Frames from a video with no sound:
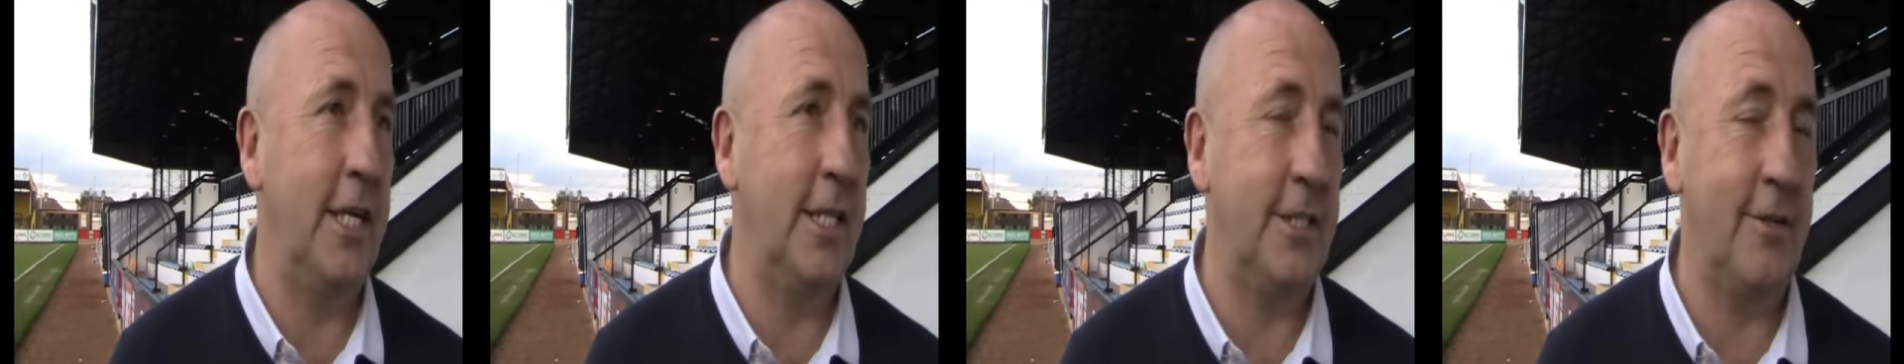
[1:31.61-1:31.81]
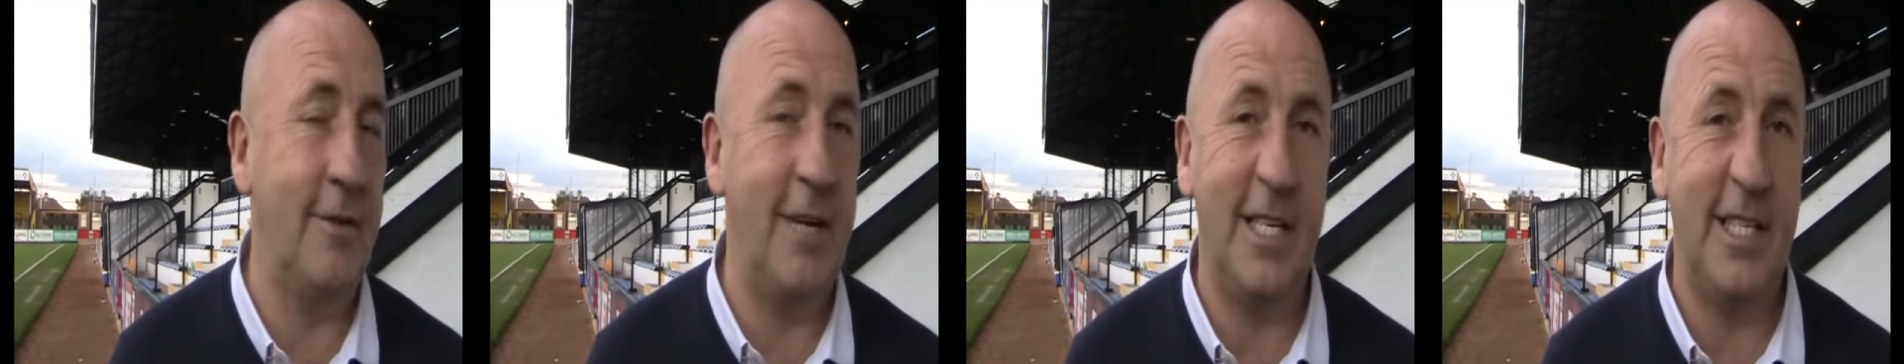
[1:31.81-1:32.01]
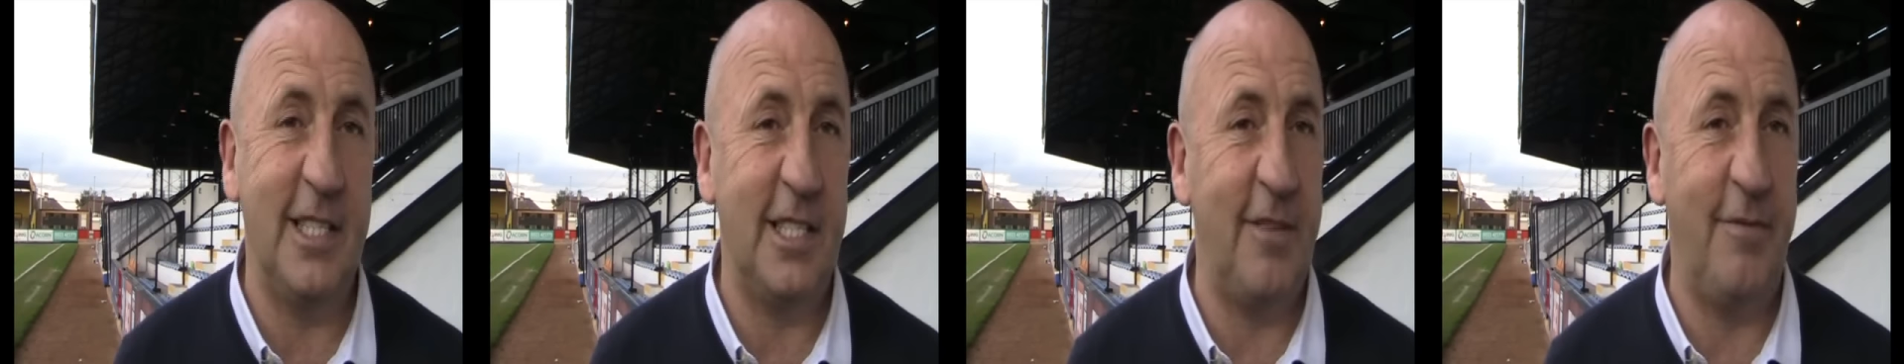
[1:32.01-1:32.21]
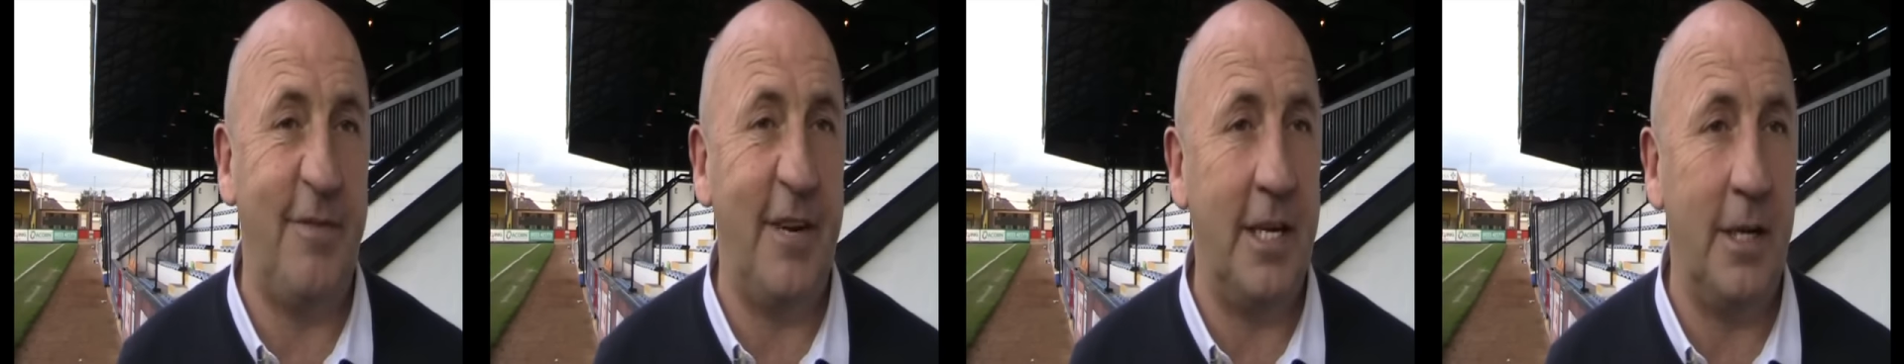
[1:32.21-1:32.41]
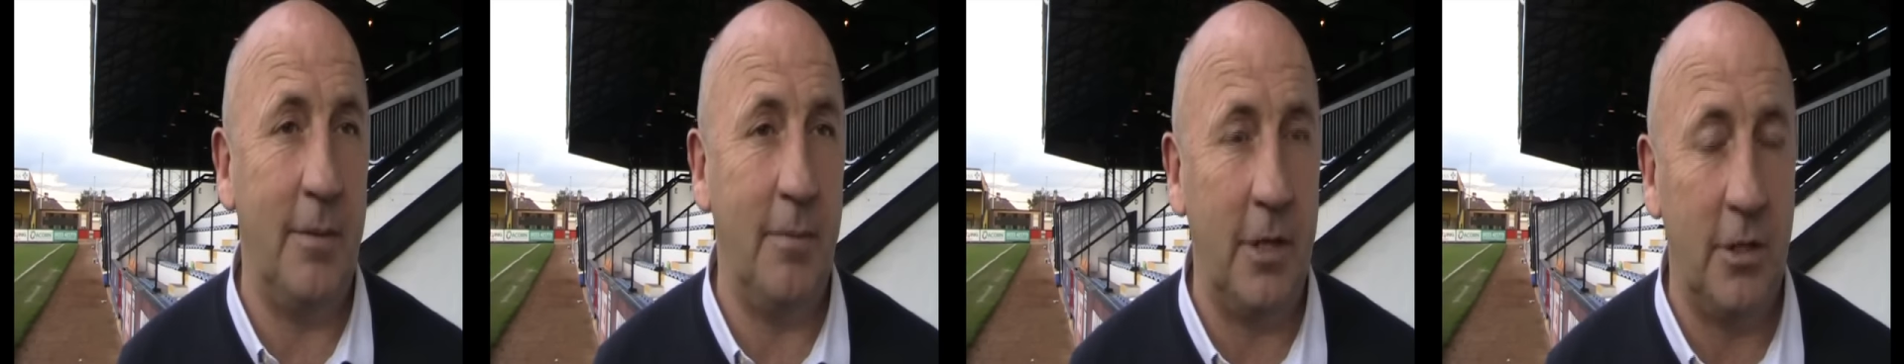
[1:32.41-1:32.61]
and it's a horrendous
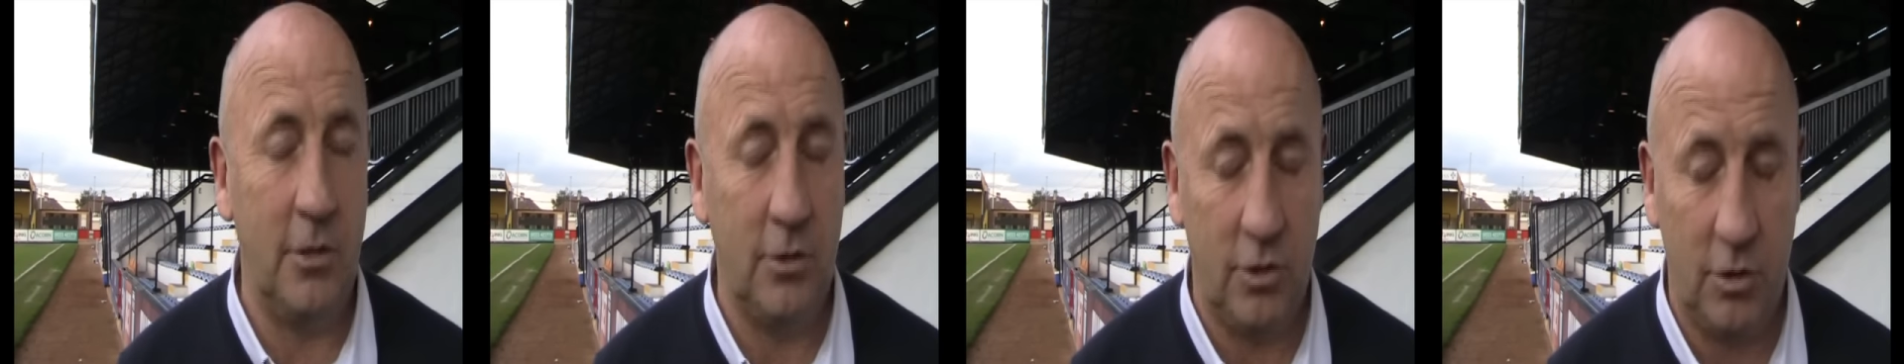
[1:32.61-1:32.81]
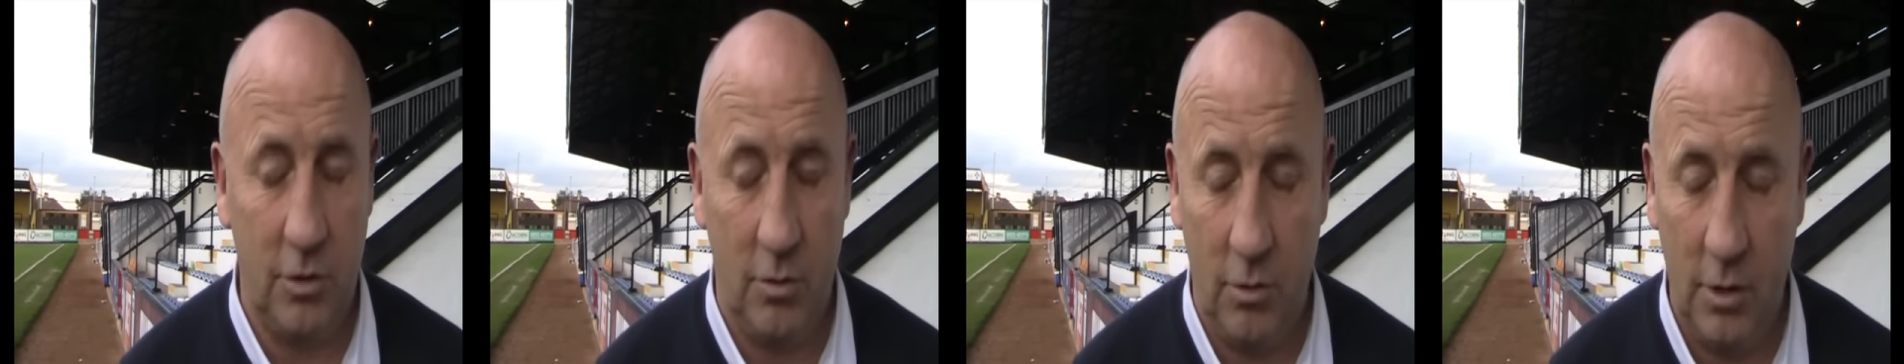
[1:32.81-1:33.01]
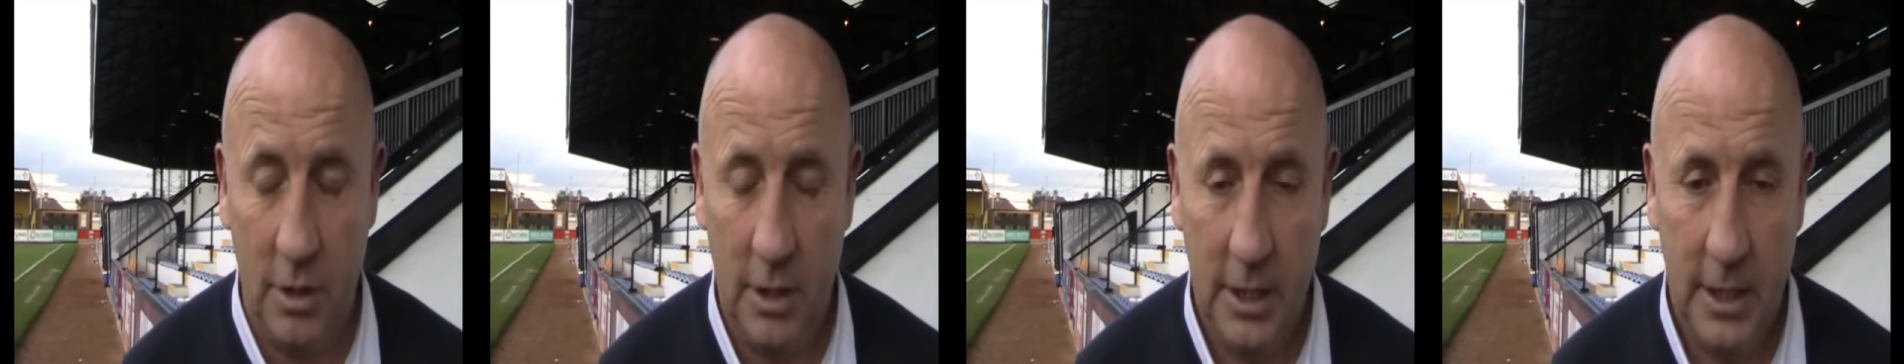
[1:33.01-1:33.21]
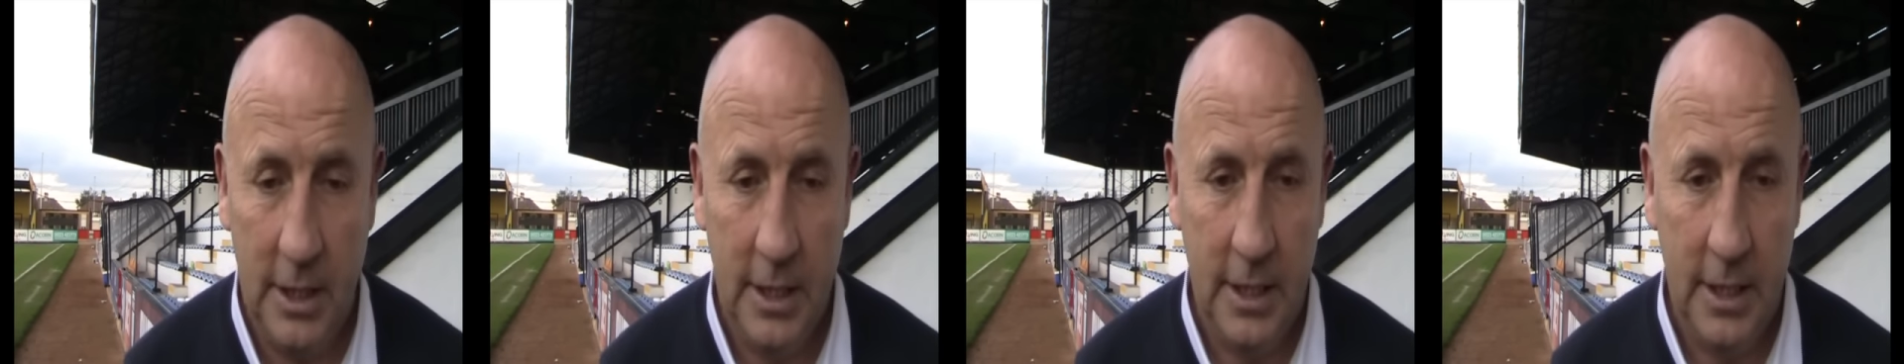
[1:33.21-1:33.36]
defending by us. So,